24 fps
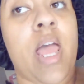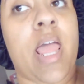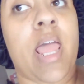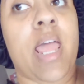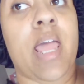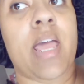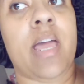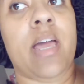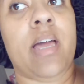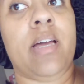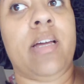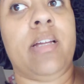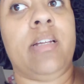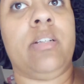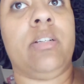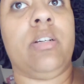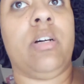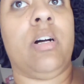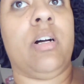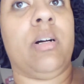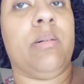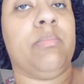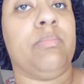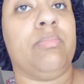And,
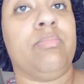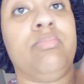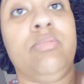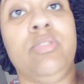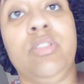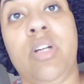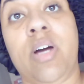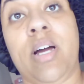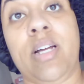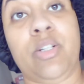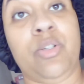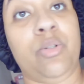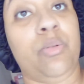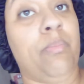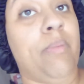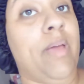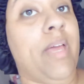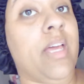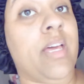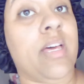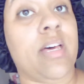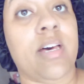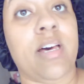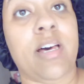you know, I do
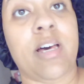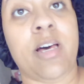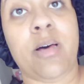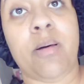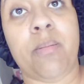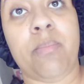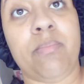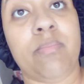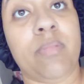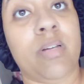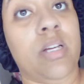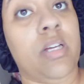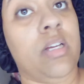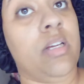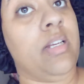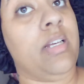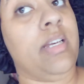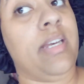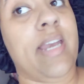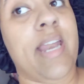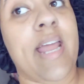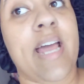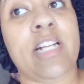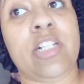makeup,
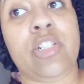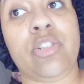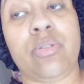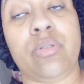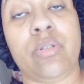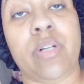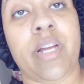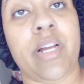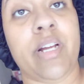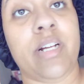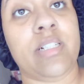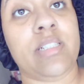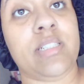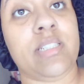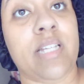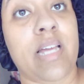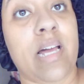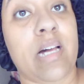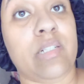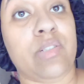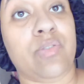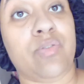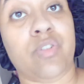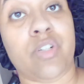natural
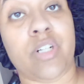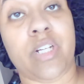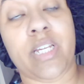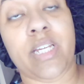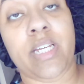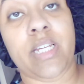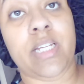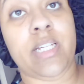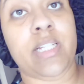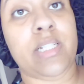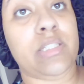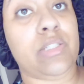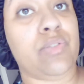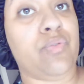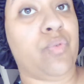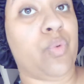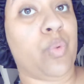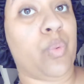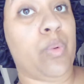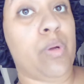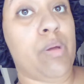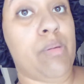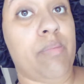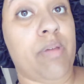hairstyles for kids, for
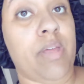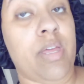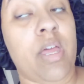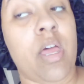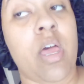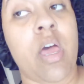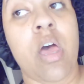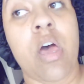women,